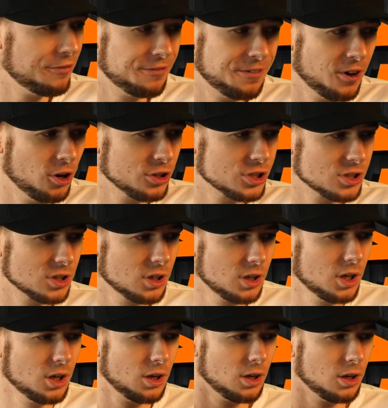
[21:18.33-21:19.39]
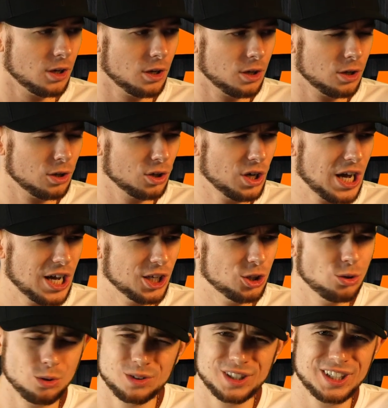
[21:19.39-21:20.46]
First,
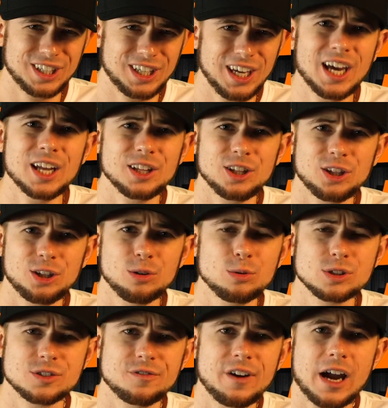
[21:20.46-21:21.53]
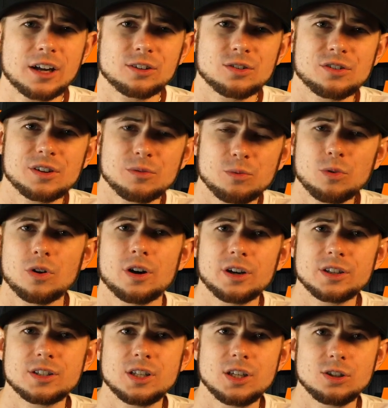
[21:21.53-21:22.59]
you can't use factory
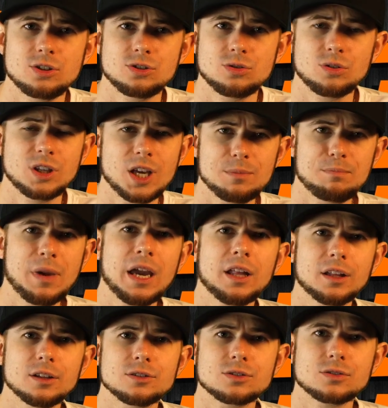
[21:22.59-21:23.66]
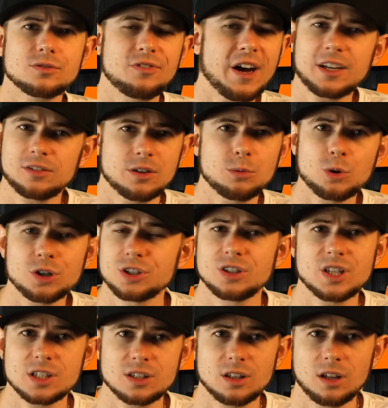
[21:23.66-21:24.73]
warranty to get maintenance. Factory warranty
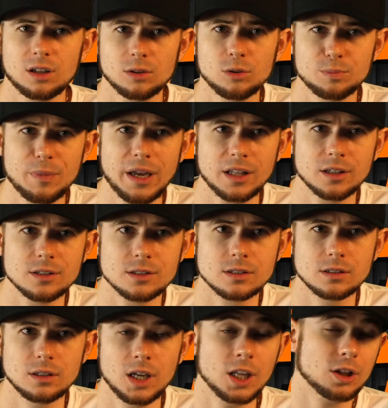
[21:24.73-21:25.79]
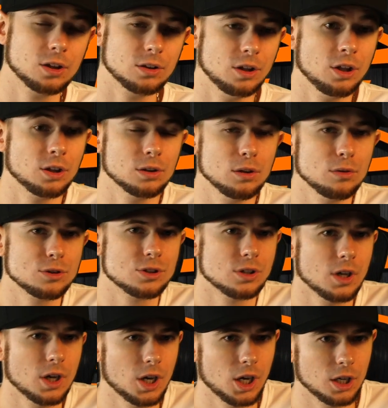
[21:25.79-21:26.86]
doesn't include maintenance. It includes,
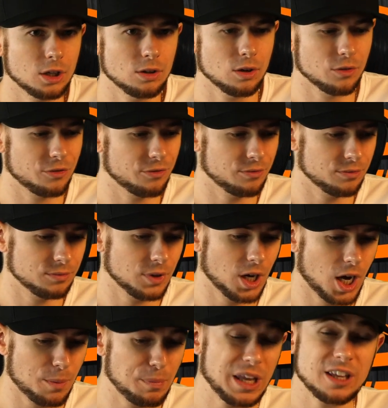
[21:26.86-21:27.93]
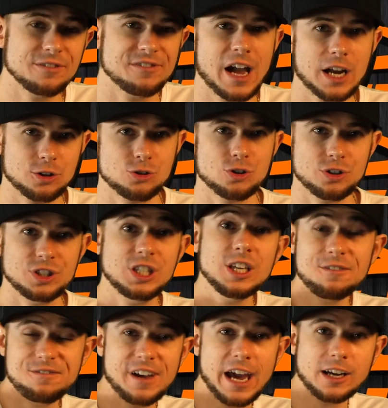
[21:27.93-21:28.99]
you know, manufacturer
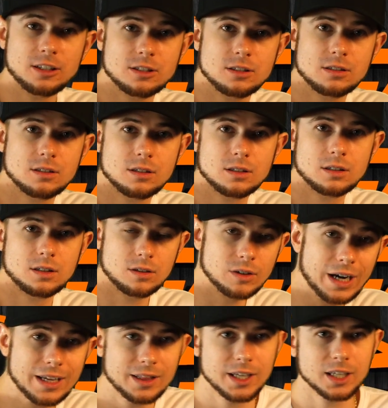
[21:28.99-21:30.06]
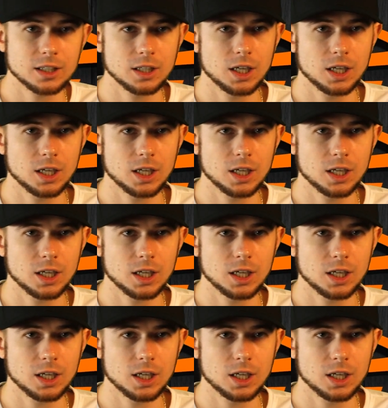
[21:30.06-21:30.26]
defects, right? Like